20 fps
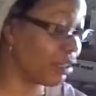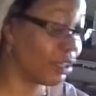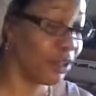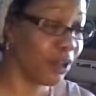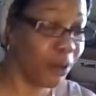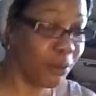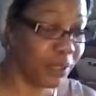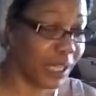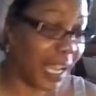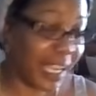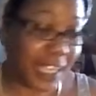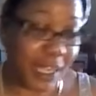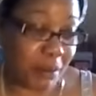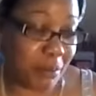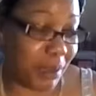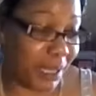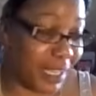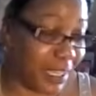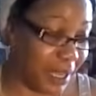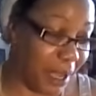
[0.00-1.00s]
Girl, when I get
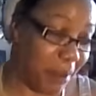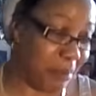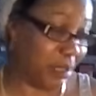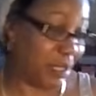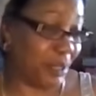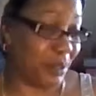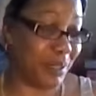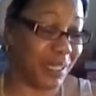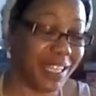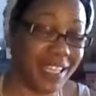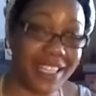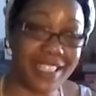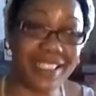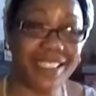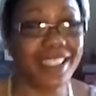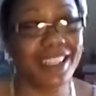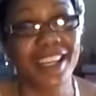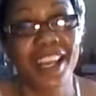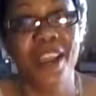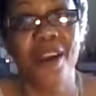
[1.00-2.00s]
big, I'm gonna do this,
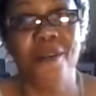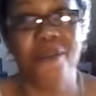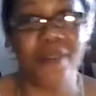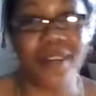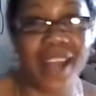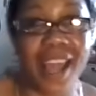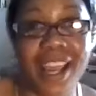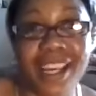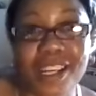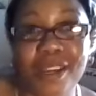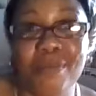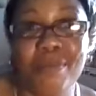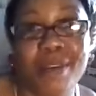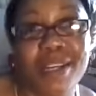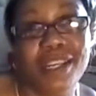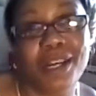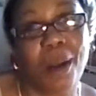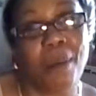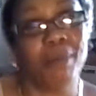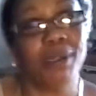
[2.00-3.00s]
and when I get
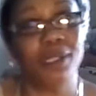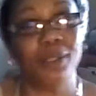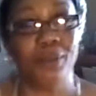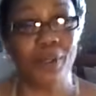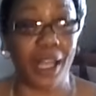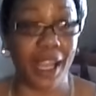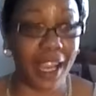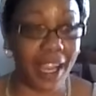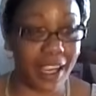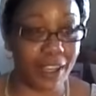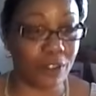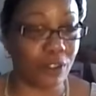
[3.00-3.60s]
big, I'm gonna do that.